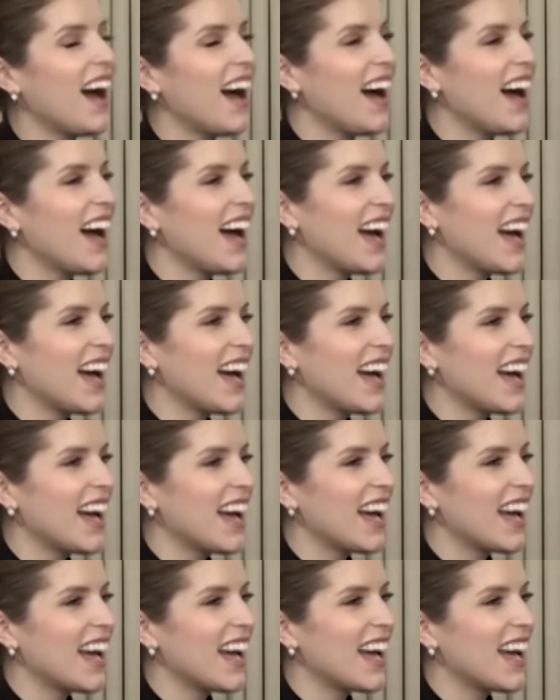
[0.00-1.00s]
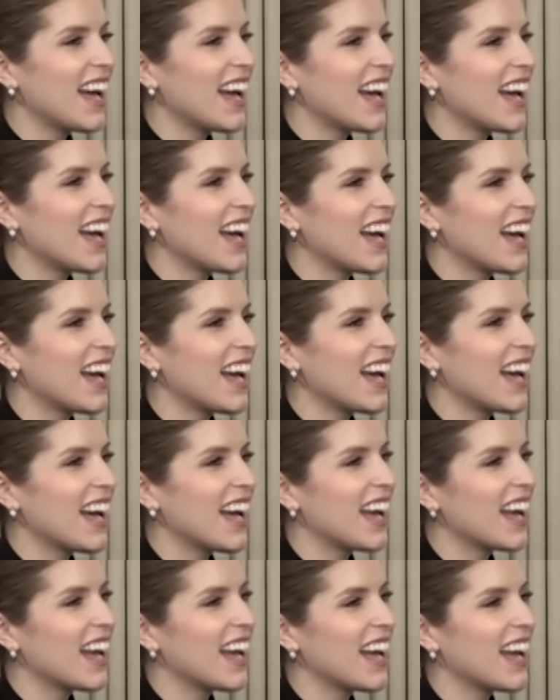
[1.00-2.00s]

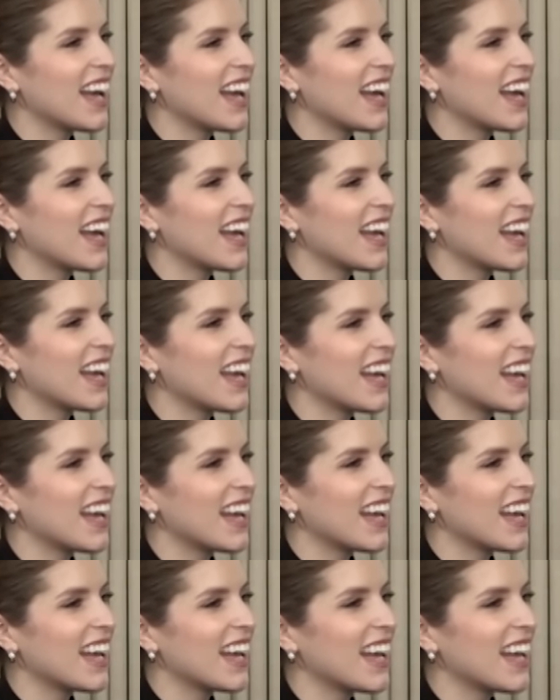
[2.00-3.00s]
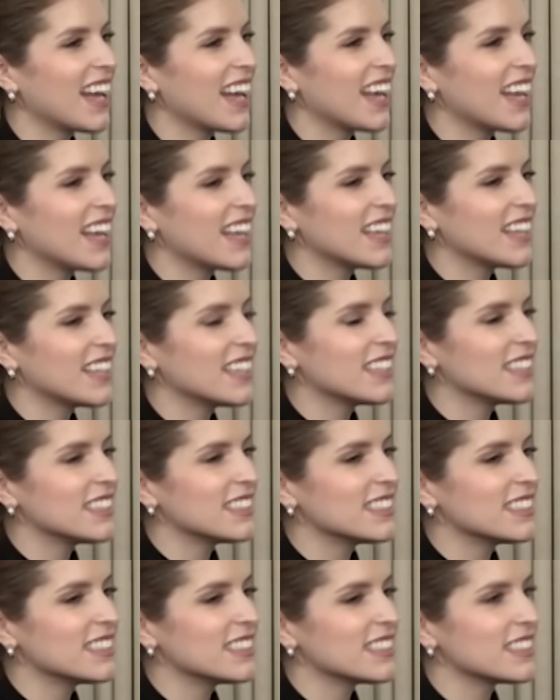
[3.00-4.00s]

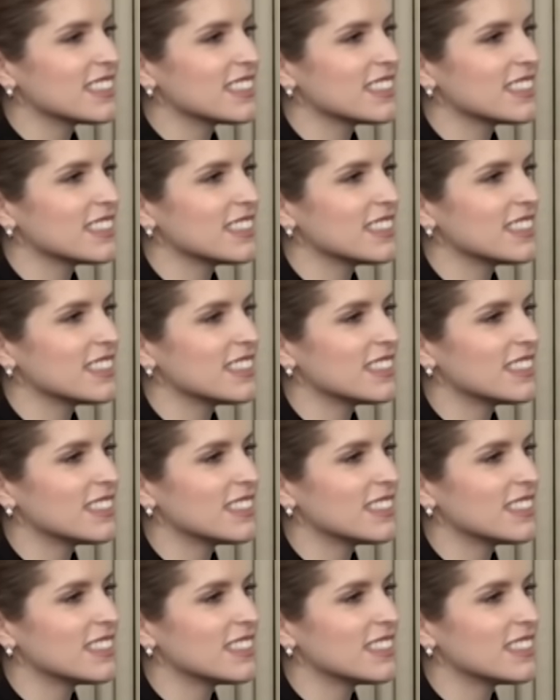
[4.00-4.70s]
No words are spoken by the person on screen.